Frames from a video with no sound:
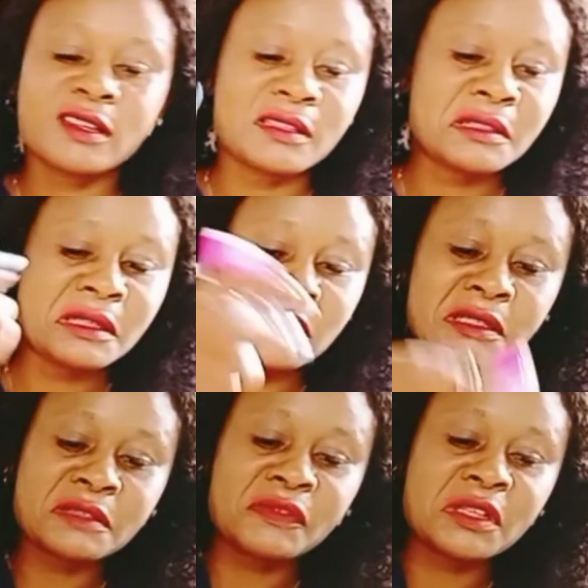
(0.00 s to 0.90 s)
I think
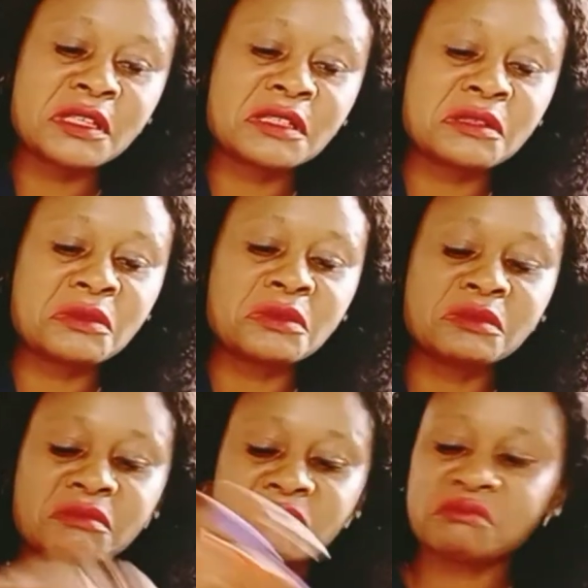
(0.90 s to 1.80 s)
it's finished now.
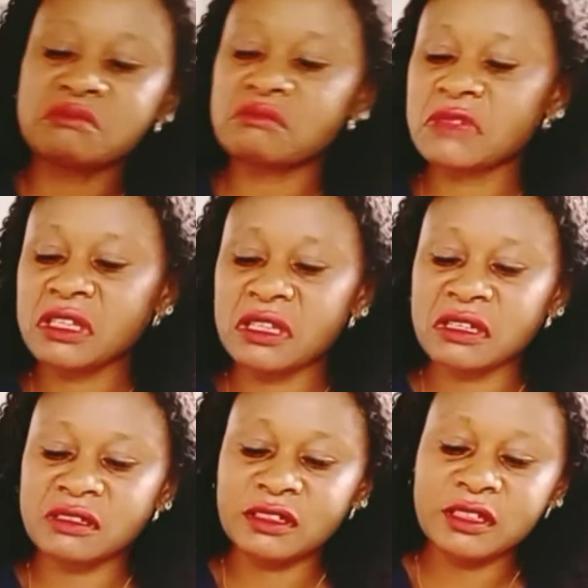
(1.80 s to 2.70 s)

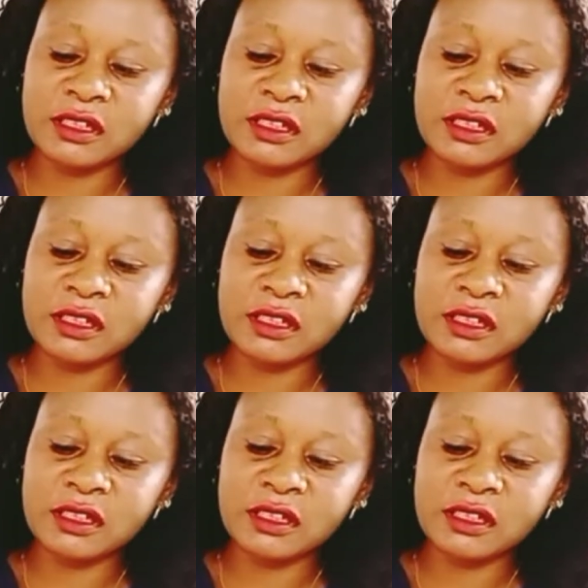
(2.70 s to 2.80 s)
Nothing